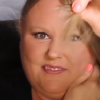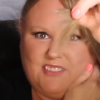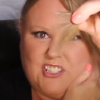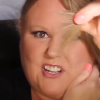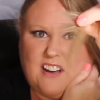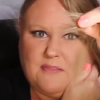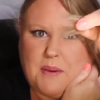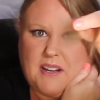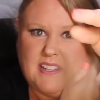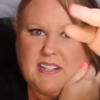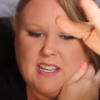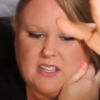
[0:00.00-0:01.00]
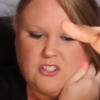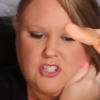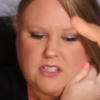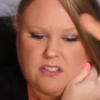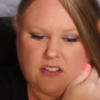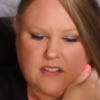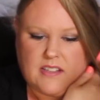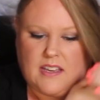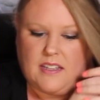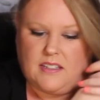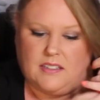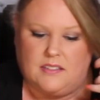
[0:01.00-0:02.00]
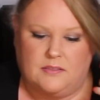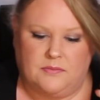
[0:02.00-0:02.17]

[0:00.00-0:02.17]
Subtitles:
Took off about 1 inch, it looks like.